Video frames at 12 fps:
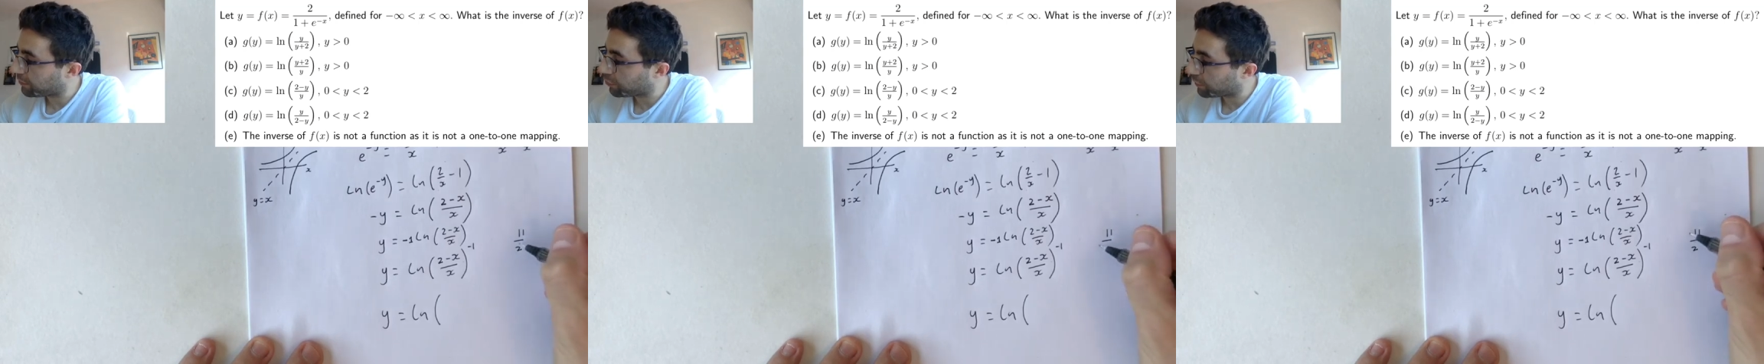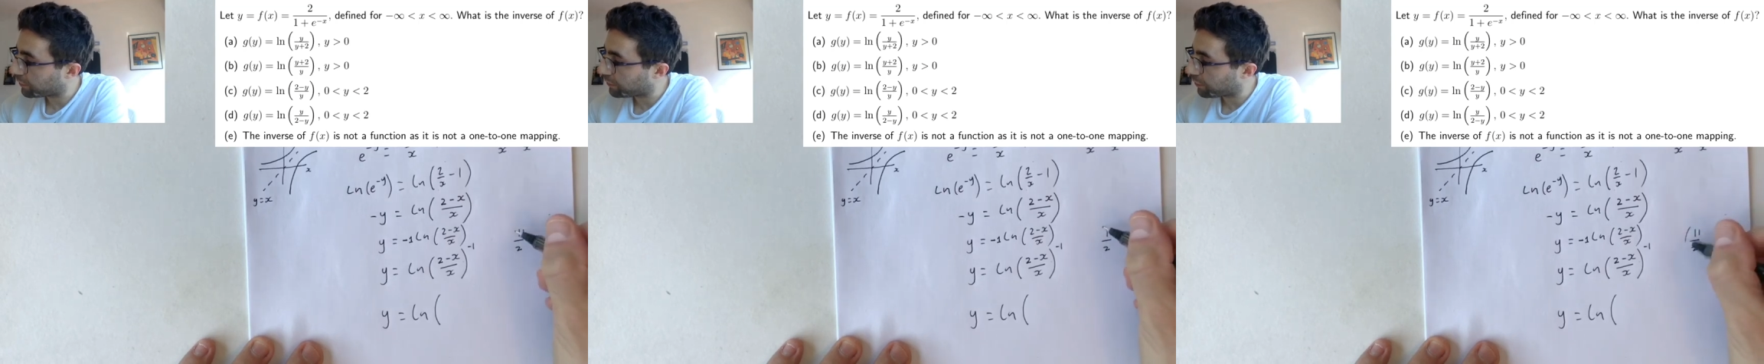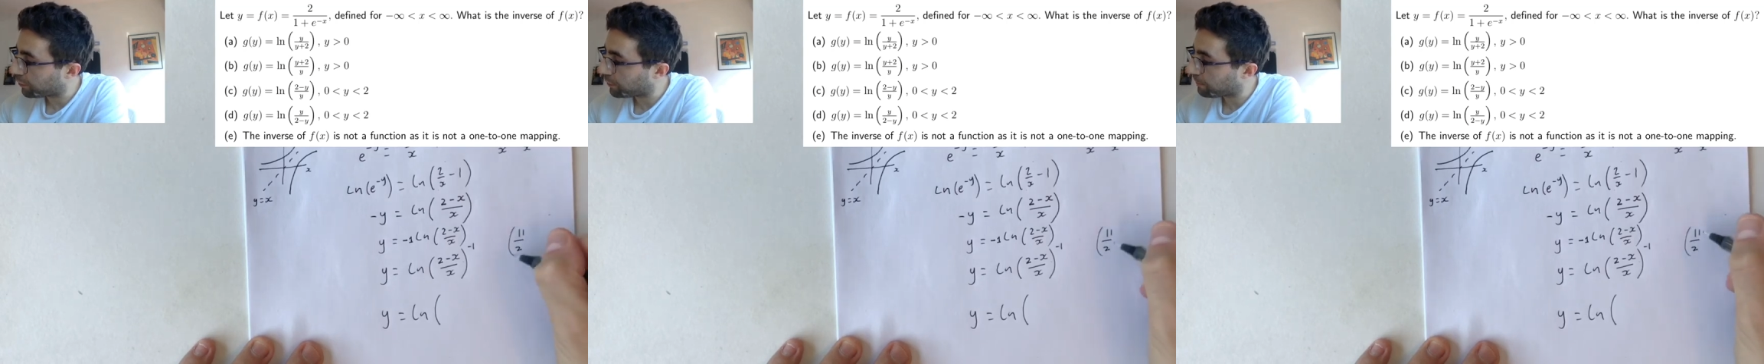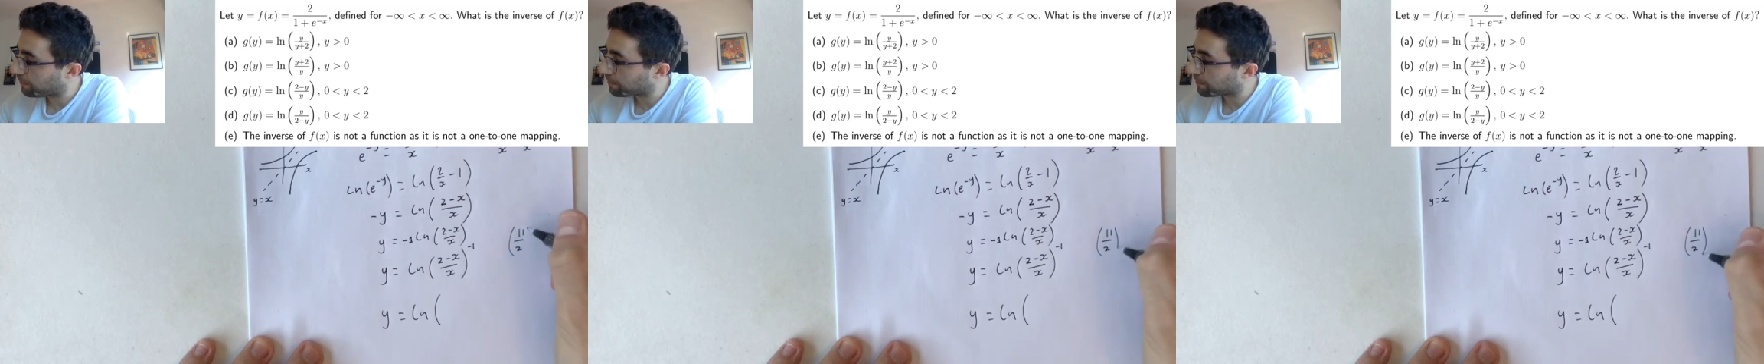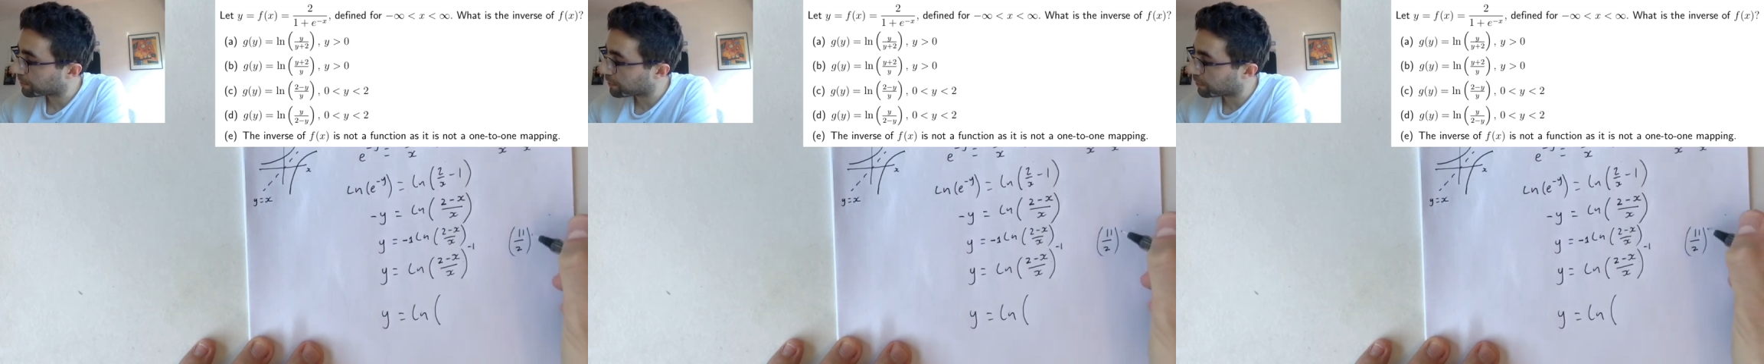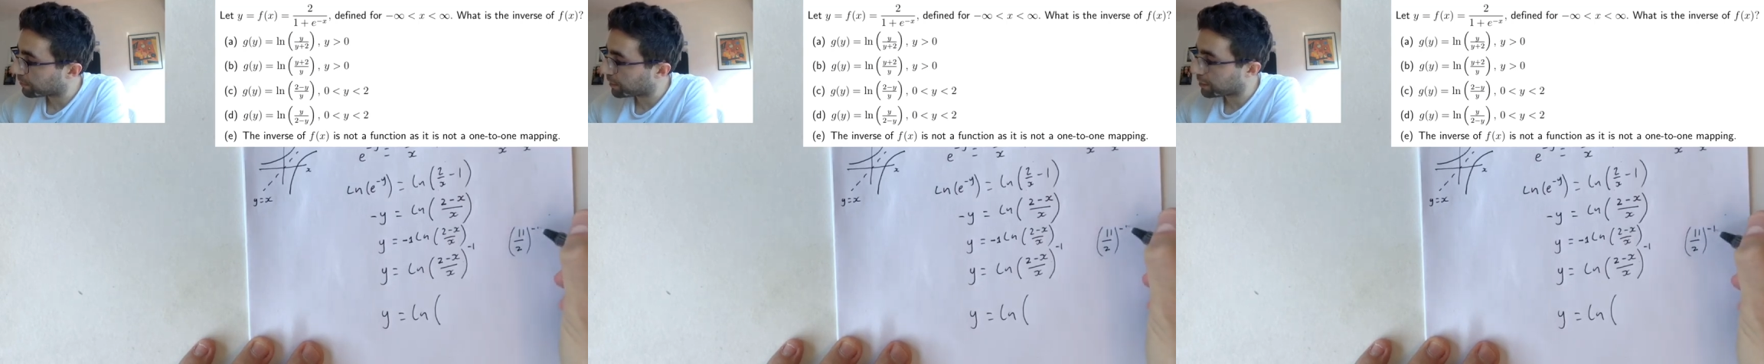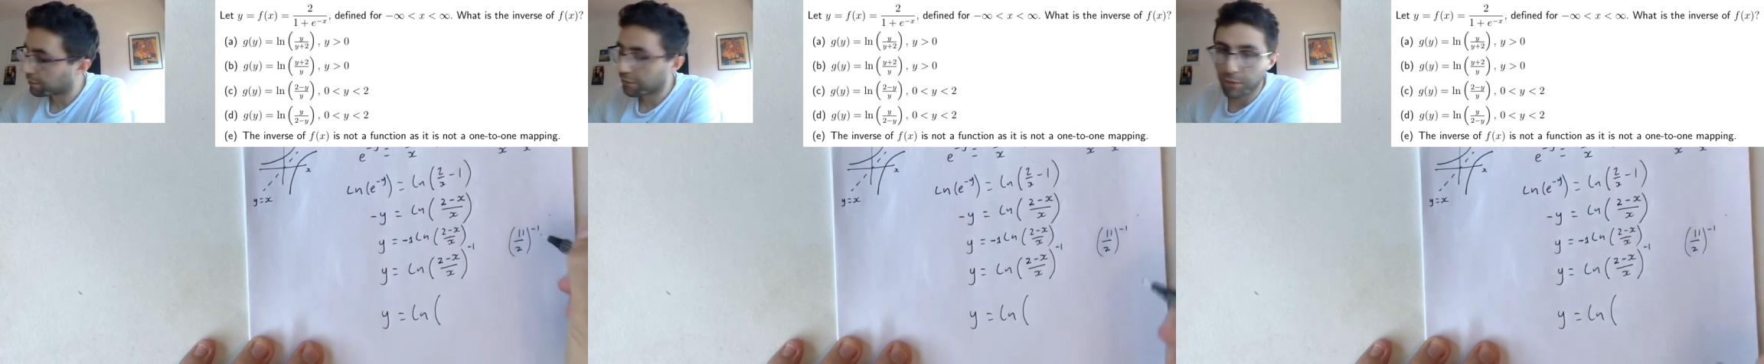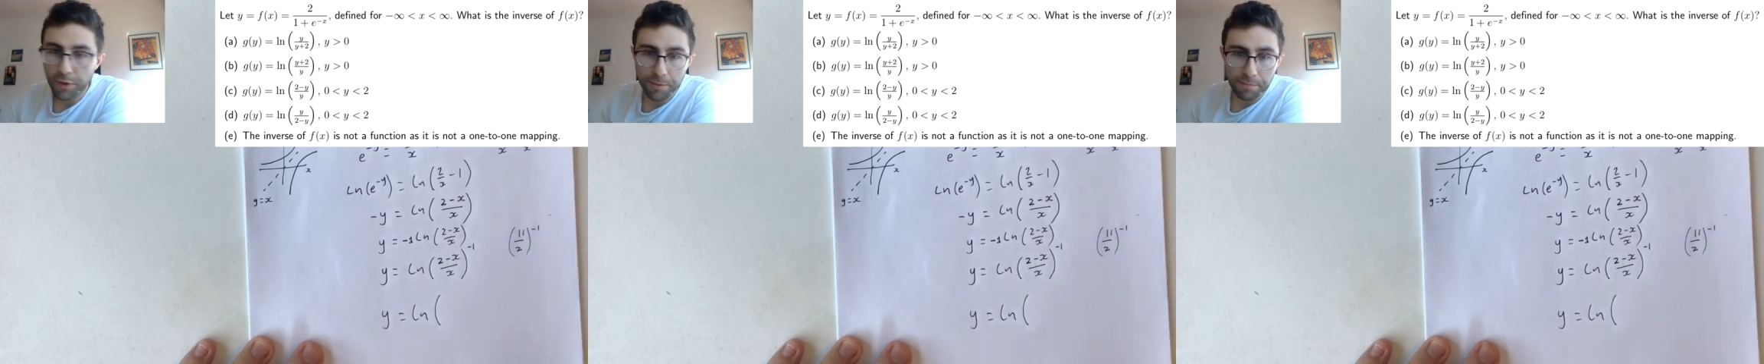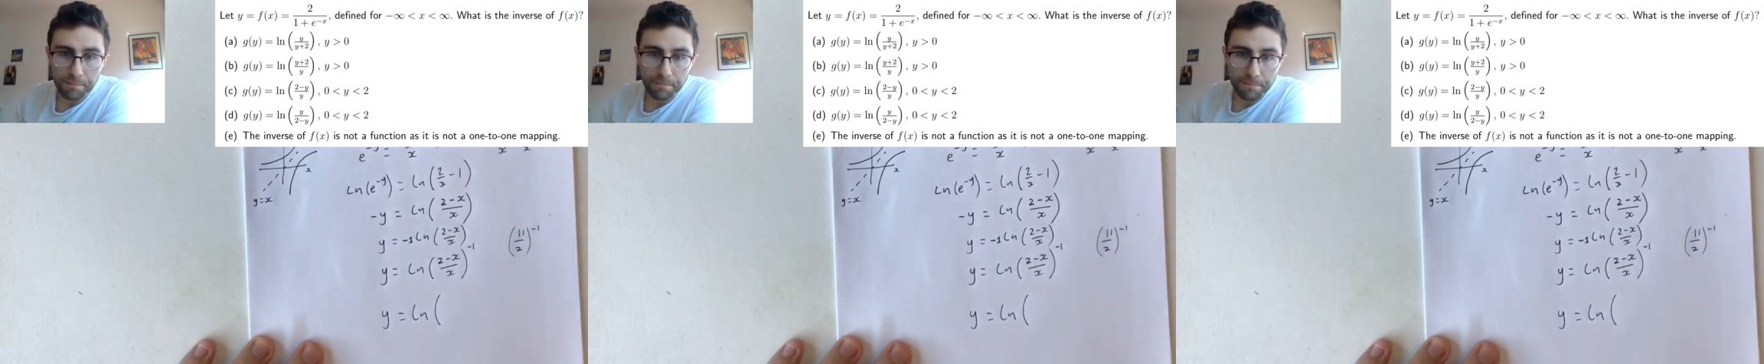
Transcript: over 2 to the minus 1